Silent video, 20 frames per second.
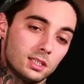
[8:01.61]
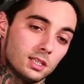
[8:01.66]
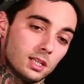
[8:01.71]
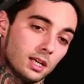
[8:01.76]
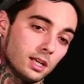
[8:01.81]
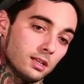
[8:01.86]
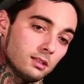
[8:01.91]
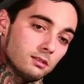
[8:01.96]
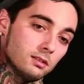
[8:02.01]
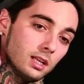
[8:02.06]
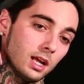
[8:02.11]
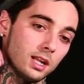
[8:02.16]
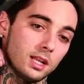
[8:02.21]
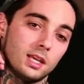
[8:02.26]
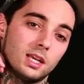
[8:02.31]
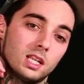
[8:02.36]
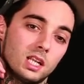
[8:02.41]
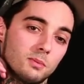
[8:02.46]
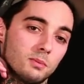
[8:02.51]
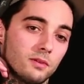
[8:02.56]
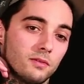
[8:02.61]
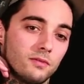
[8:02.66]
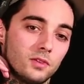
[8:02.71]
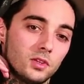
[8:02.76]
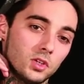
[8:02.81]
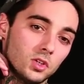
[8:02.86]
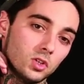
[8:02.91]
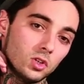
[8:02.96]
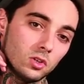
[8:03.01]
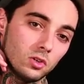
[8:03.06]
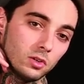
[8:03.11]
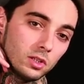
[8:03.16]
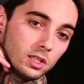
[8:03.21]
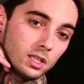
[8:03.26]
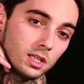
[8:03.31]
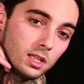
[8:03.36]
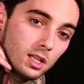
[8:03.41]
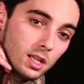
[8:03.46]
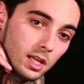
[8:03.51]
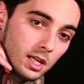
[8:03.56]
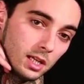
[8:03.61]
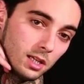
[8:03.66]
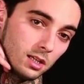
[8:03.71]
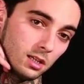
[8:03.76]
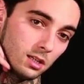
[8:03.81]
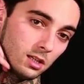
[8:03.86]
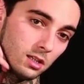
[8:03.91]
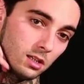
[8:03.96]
and then I hit up a few. And then like,